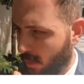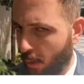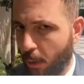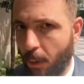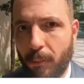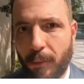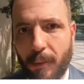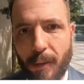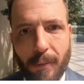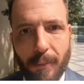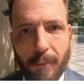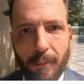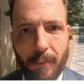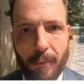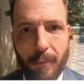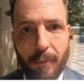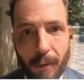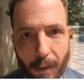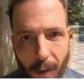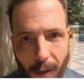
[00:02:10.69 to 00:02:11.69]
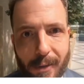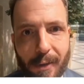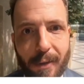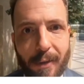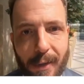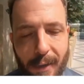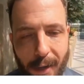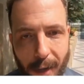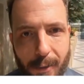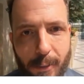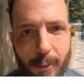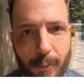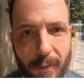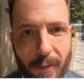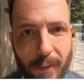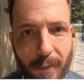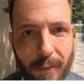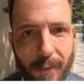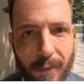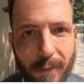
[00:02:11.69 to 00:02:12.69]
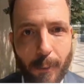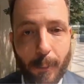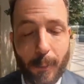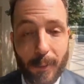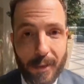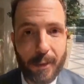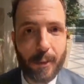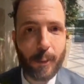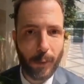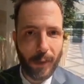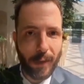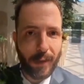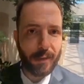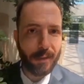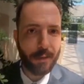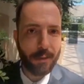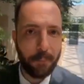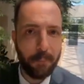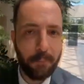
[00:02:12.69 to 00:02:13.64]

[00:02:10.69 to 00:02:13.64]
hold on, they're actually natural, which is great.